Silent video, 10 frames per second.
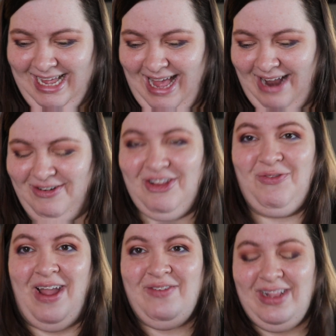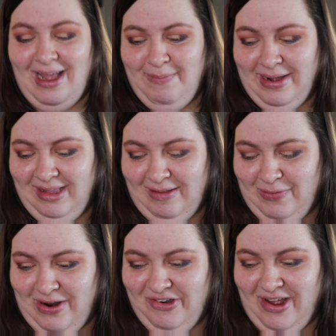I'm just wiping that pencil
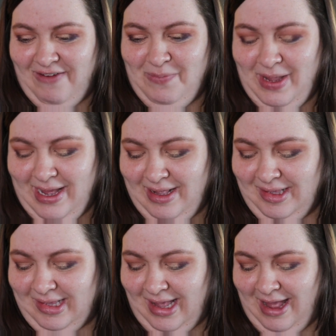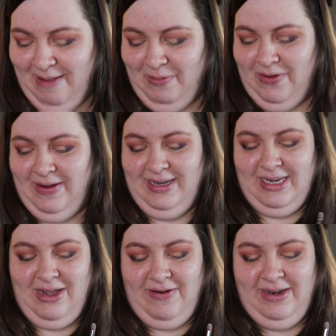brush off because I'm going
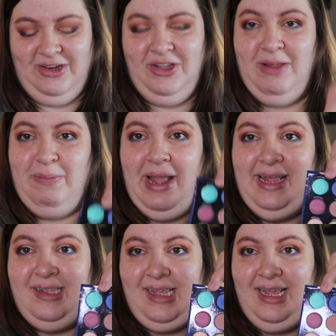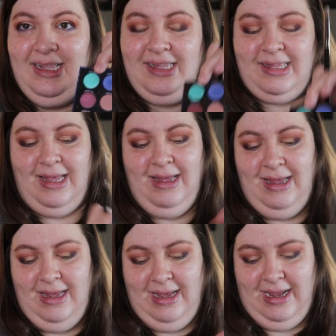to go into the Pisces
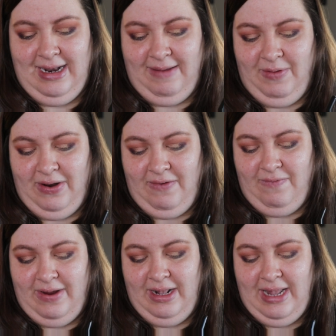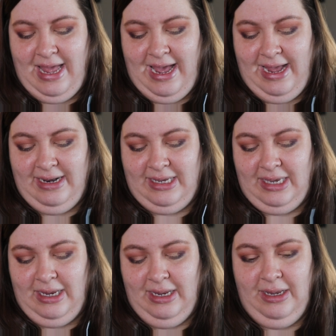and I'm going to run that